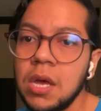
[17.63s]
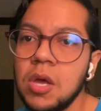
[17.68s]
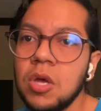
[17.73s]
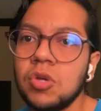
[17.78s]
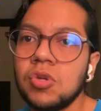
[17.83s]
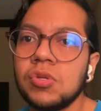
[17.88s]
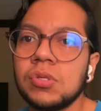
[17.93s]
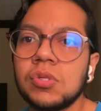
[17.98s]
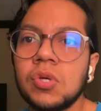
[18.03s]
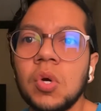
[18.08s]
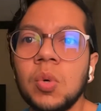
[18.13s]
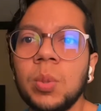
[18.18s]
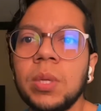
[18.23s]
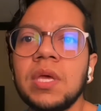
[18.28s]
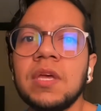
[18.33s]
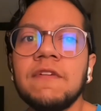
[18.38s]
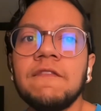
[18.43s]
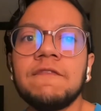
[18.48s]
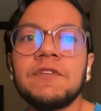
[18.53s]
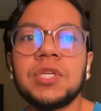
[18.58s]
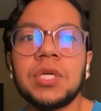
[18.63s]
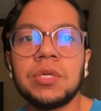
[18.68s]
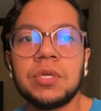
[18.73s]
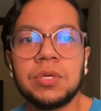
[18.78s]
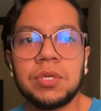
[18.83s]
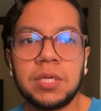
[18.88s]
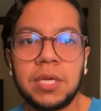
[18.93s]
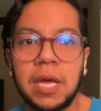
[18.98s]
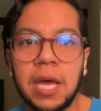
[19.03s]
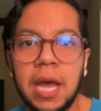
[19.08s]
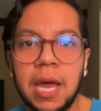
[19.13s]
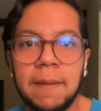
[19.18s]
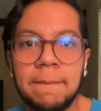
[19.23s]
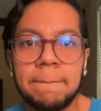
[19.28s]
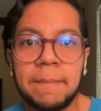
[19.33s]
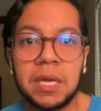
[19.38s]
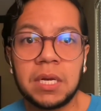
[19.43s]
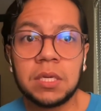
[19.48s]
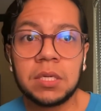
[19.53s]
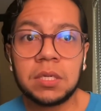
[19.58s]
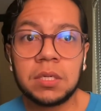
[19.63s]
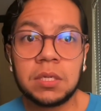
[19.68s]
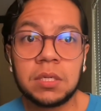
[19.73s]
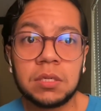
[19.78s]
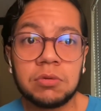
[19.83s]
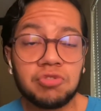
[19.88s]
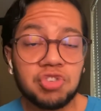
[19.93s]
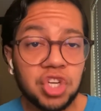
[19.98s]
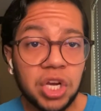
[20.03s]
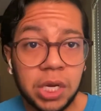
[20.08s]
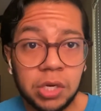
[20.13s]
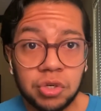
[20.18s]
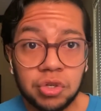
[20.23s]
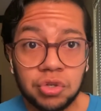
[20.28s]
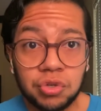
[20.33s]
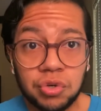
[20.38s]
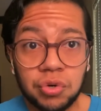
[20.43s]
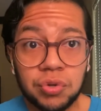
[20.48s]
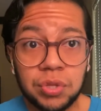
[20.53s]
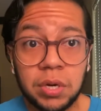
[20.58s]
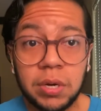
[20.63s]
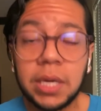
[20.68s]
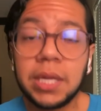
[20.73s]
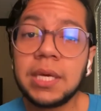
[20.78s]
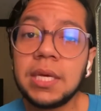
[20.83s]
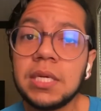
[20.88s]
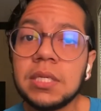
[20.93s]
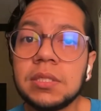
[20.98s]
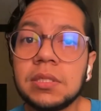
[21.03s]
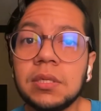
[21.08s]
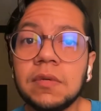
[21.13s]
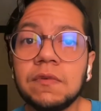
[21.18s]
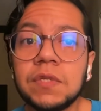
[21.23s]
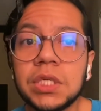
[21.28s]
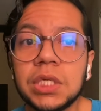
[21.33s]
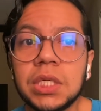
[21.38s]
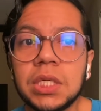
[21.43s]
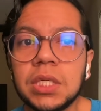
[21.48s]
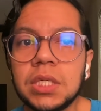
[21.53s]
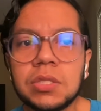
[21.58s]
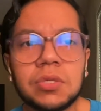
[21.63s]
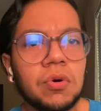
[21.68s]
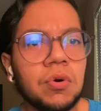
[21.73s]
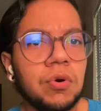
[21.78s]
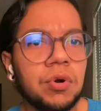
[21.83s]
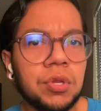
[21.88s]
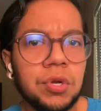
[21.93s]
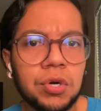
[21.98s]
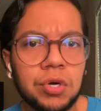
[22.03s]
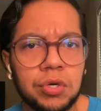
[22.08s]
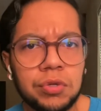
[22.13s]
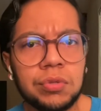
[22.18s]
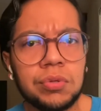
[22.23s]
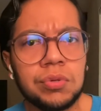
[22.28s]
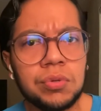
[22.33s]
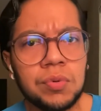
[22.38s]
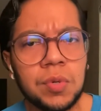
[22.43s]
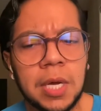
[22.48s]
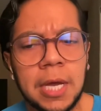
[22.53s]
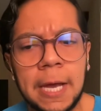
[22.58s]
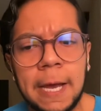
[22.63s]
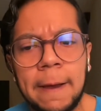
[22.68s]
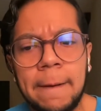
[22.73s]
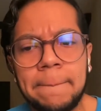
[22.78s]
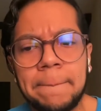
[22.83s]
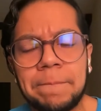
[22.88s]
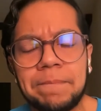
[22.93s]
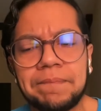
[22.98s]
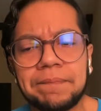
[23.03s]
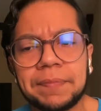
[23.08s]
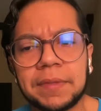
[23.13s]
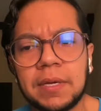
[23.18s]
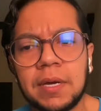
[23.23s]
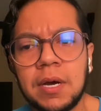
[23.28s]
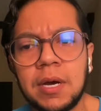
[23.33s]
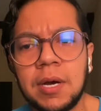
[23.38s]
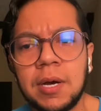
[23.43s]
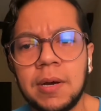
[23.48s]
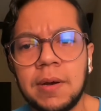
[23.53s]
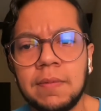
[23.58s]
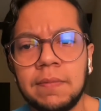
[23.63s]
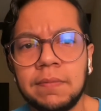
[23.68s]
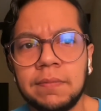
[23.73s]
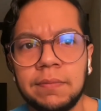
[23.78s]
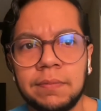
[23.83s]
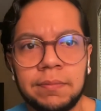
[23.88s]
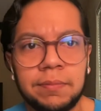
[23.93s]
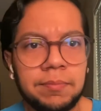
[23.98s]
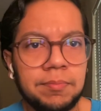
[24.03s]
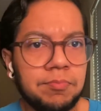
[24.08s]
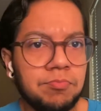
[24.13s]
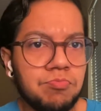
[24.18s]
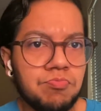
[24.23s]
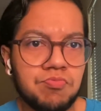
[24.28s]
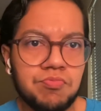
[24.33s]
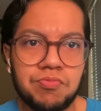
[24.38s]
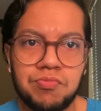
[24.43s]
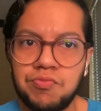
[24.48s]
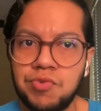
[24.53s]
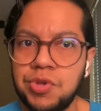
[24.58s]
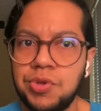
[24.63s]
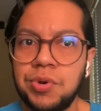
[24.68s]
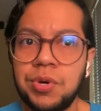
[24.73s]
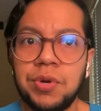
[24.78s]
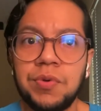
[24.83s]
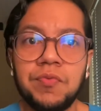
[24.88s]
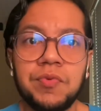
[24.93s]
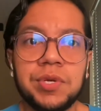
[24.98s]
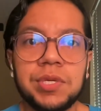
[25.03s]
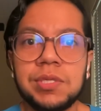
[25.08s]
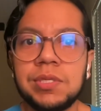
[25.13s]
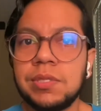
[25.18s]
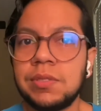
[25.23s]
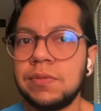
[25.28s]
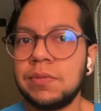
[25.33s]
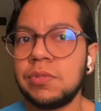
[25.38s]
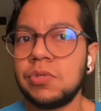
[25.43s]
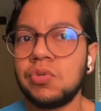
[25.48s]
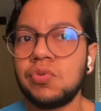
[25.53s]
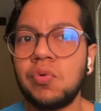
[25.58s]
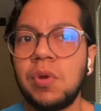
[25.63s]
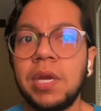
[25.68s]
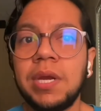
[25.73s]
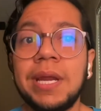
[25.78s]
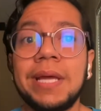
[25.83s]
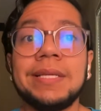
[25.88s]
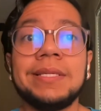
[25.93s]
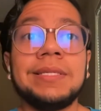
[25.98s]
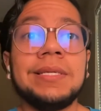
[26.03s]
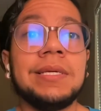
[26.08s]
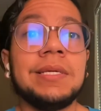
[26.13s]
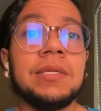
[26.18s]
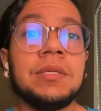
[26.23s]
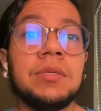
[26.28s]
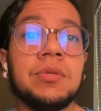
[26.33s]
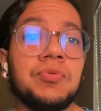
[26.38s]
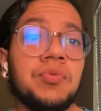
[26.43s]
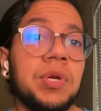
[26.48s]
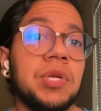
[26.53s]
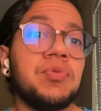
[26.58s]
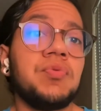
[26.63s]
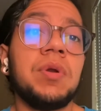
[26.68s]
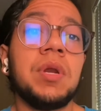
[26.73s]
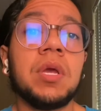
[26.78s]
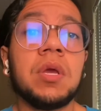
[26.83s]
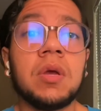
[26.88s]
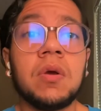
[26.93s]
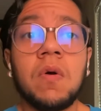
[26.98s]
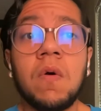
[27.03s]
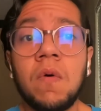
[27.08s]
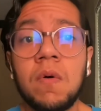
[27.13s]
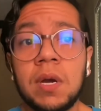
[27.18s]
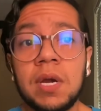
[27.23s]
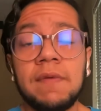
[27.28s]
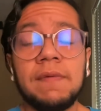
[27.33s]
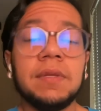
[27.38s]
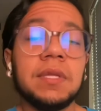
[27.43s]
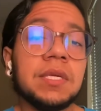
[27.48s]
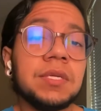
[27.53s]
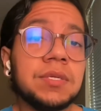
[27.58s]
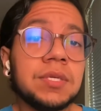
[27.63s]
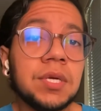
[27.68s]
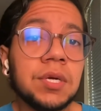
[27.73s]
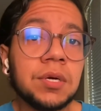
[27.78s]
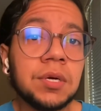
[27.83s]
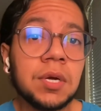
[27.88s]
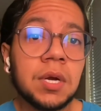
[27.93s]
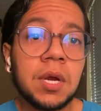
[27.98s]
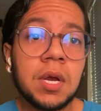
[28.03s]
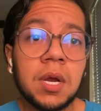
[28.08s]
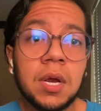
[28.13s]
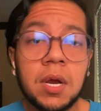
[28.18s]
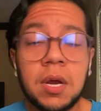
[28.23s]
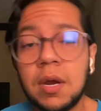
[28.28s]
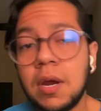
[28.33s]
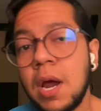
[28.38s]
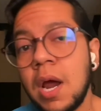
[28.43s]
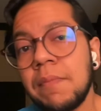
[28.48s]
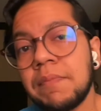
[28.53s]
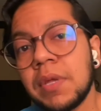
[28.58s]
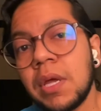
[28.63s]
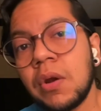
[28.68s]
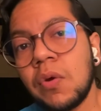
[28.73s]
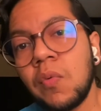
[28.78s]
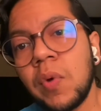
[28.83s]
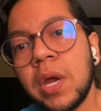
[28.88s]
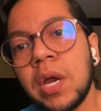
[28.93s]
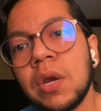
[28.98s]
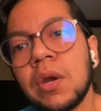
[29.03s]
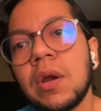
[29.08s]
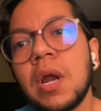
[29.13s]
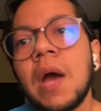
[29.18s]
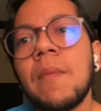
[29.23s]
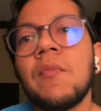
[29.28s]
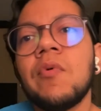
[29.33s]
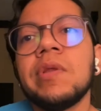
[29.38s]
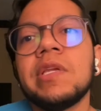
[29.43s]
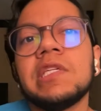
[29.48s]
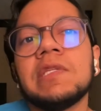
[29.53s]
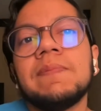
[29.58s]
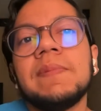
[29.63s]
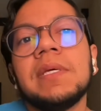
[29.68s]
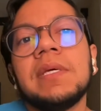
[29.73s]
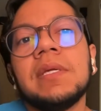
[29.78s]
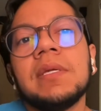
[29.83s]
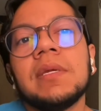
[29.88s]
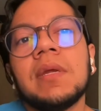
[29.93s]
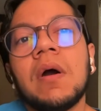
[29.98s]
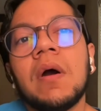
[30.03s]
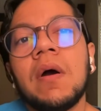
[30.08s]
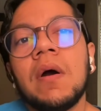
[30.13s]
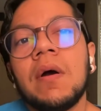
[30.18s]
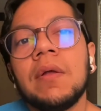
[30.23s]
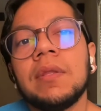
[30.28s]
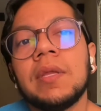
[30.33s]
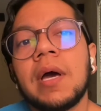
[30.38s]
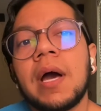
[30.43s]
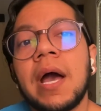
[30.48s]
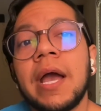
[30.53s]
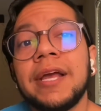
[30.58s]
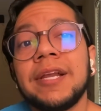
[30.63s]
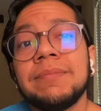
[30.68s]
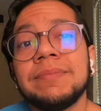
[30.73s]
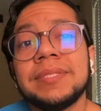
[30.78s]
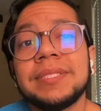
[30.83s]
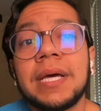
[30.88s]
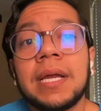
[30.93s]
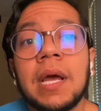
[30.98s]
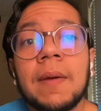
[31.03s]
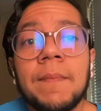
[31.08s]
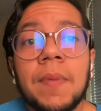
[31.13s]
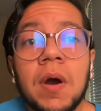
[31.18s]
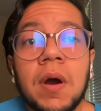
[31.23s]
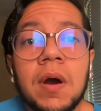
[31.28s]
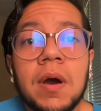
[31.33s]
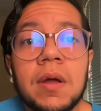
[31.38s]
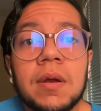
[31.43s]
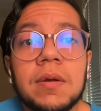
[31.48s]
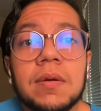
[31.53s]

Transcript: So if Gendercat made a change to their adhesive sheets or their glue, whether it was 2019, 2020, or even this year, I'm not aware. I'm only speaking on the items that I bought